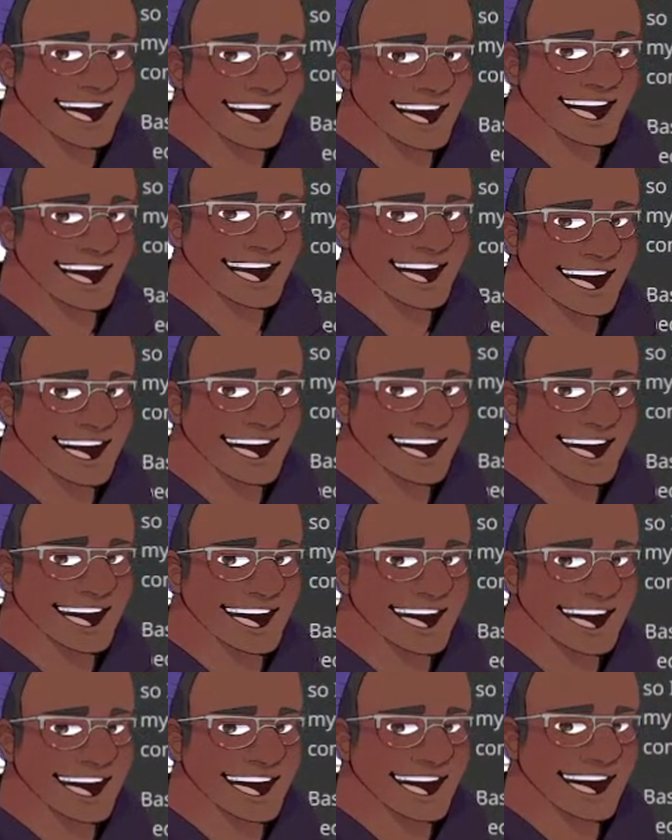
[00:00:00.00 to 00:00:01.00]
So it's not like
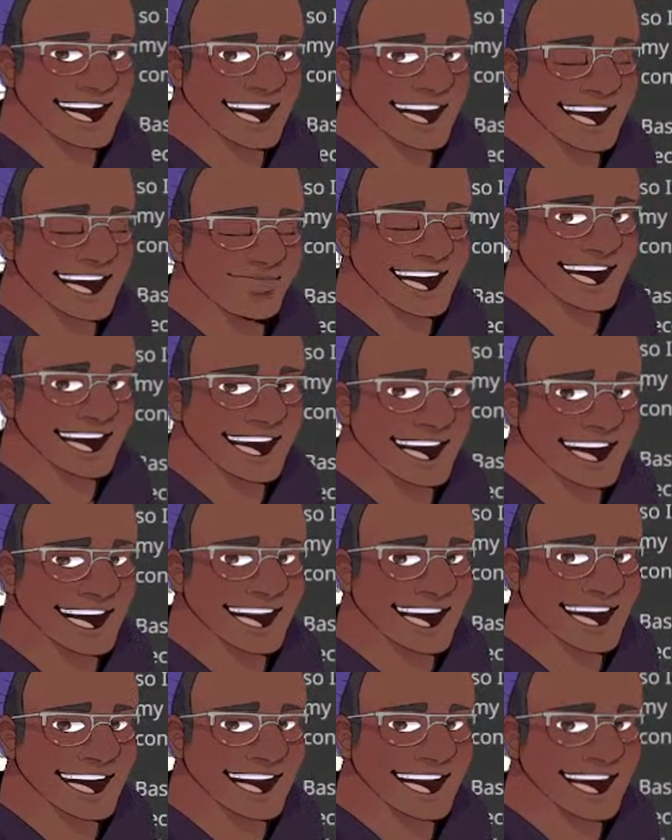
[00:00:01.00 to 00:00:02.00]
they're
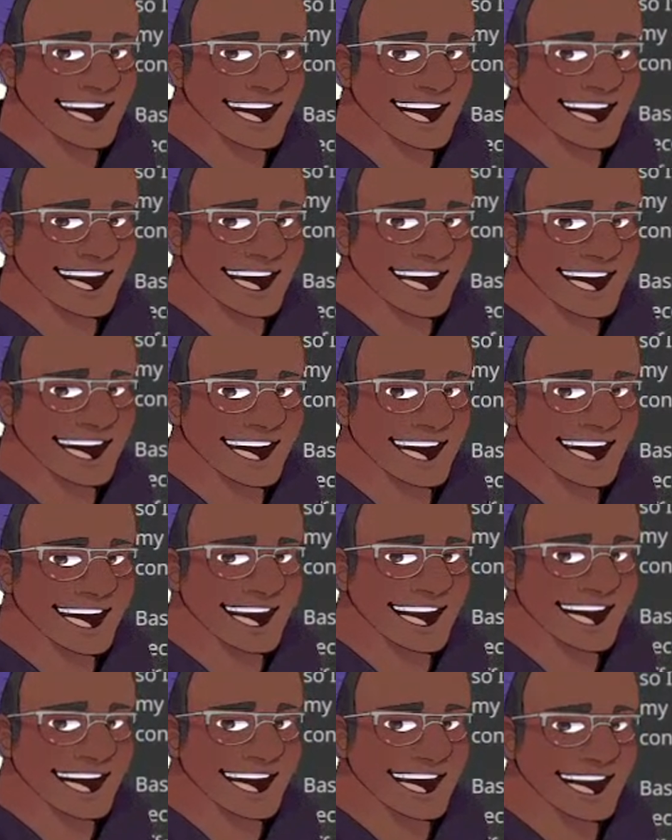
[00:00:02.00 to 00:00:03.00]
impossible to work with in that
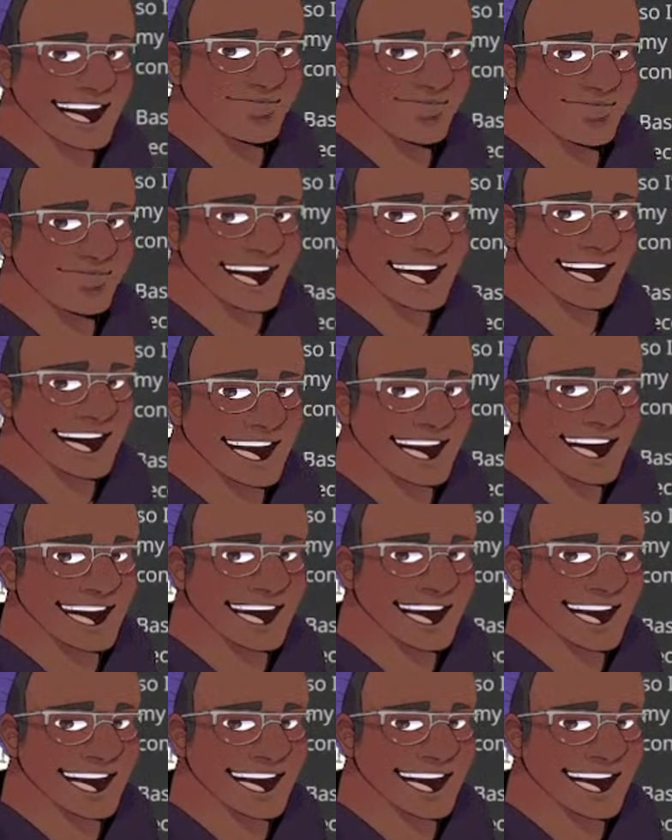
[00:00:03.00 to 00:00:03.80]
regard. Now,